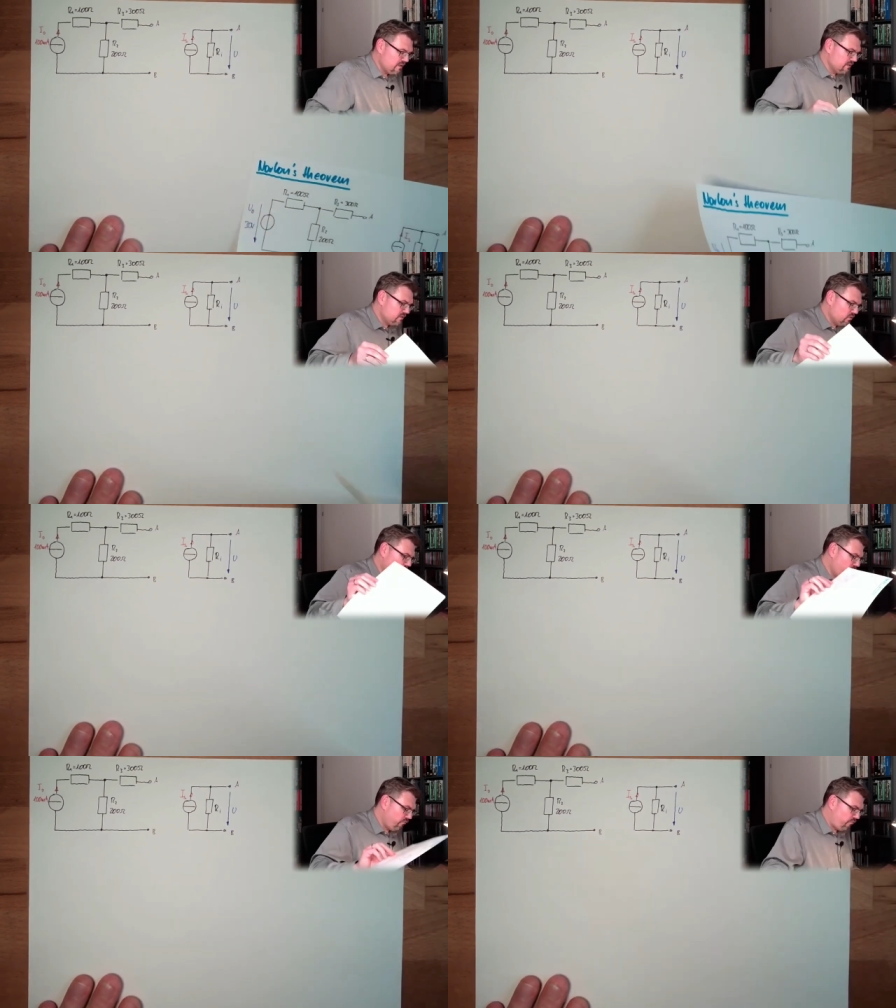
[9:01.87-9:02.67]

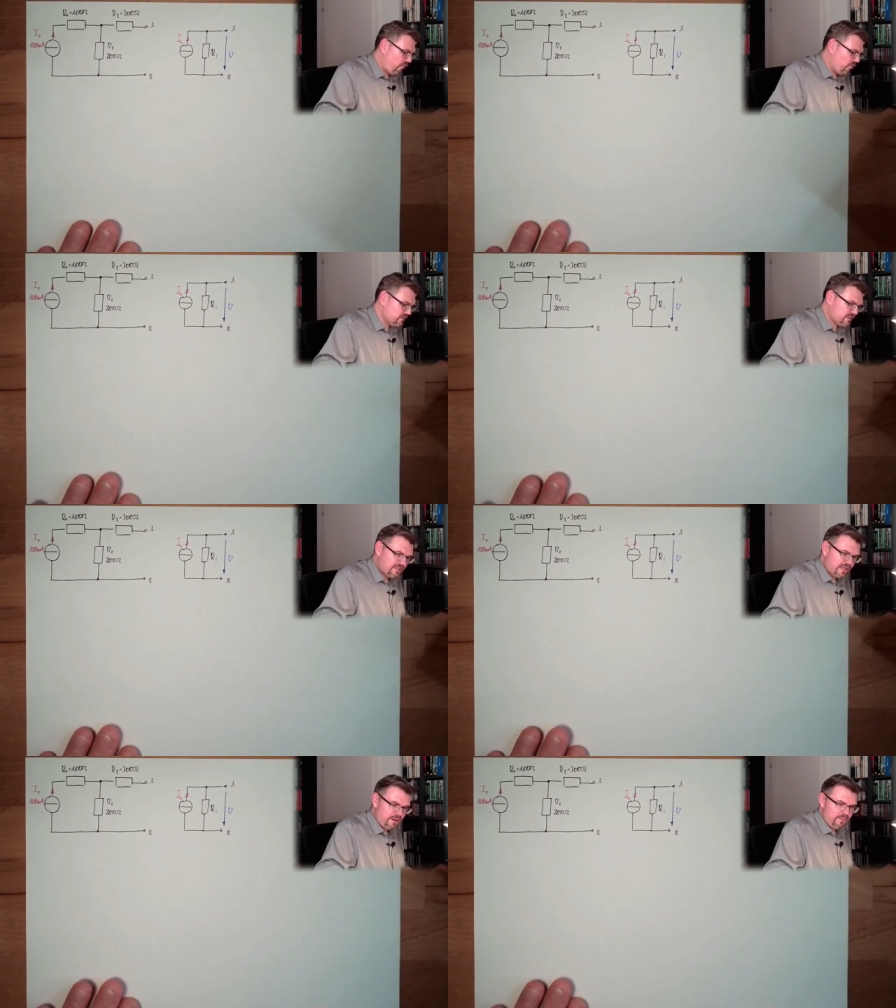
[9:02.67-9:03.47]
So first
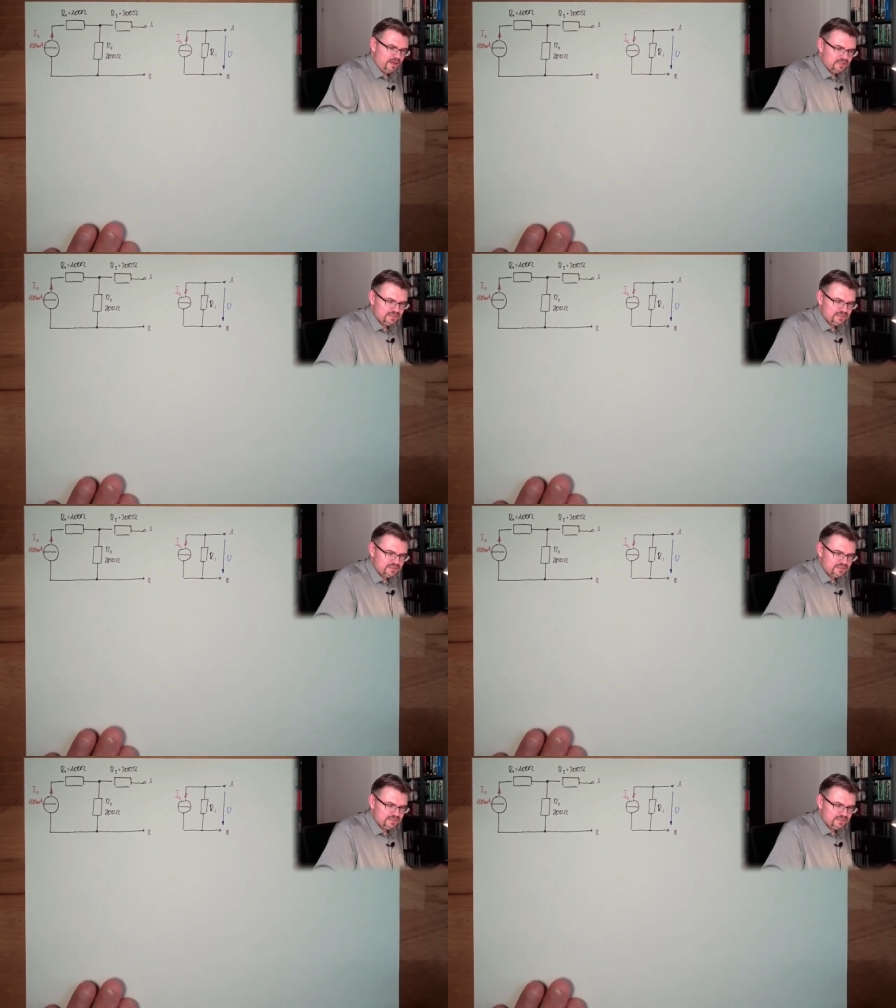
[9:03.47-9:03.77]
step is